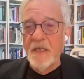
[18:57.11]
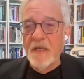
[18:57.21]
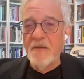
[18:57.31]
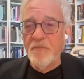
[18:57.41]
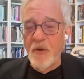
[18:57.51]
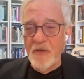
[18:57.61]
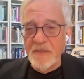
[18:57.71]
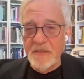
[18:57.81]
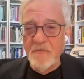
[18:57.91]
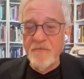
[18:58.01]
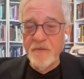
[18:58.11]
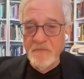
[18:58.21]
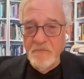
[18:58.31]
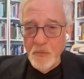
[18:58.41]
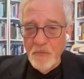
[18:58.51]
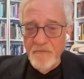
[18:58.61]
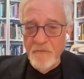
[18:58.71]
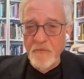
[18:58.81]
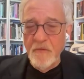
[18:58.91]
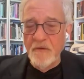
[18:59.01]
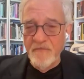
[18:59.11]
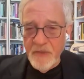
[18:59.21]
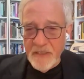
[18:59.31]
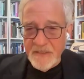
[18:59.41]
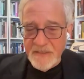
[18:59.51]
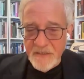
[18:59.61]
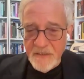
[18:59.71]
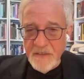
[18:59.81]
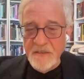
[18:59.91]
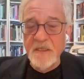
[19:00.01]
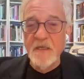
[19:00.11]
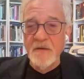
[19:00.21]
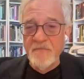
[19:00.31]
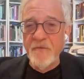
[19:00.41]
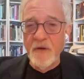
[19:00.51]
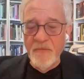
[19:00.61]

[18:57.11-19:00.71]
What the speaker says: a policy of removal of Palestinians from